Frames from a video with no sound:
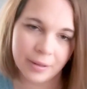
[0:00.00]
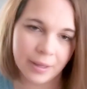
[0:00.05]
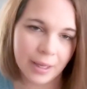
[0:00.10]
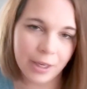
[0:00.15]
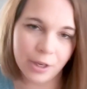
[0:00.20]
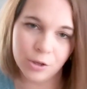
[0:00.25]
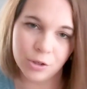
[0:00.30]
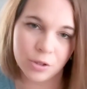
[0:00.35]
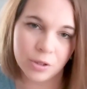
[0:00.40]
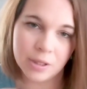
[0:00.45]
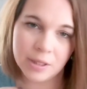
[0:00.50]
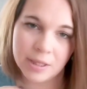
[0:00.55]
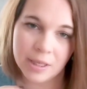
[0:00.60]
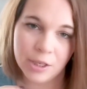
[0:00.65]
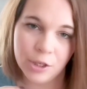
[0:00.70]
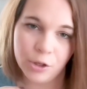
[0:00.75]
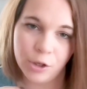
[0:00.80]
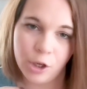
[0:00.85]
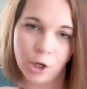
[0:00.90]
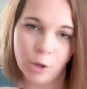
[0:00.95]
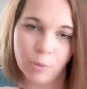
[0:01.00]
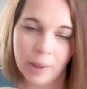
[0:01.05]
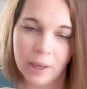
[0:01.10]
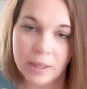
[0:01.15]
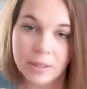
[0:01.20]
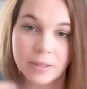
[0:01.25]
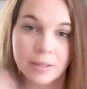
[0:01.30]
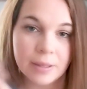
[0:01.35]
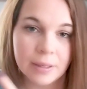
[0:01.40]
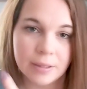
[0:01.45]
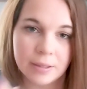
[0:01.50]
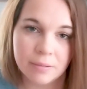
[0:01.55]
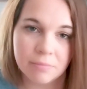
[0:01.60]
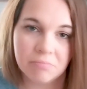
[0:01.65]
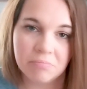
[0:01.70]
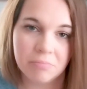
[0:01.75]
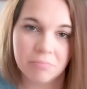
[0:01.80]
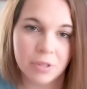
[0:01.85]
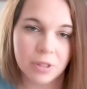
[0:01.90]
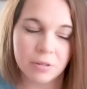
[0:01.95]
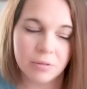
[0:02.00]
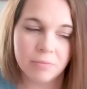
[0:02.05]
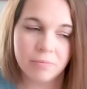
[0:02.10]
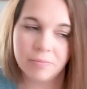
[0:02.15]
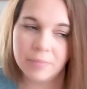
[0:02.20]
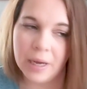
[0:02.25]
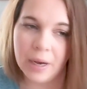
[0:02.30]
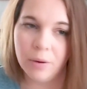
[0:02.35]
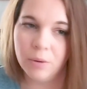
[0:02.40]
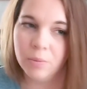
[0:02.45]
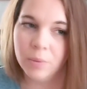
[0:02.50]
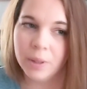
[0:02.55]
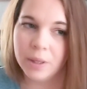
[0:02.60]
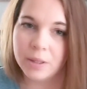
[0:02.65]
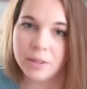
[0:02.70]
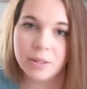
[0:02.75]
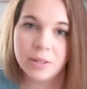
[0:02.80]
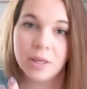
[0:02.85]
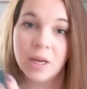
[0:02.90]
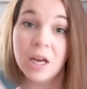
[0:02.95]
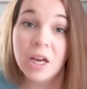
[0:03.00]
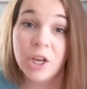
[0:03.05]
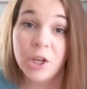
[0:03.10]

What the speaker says: They usually send you coupons. That's just how it works.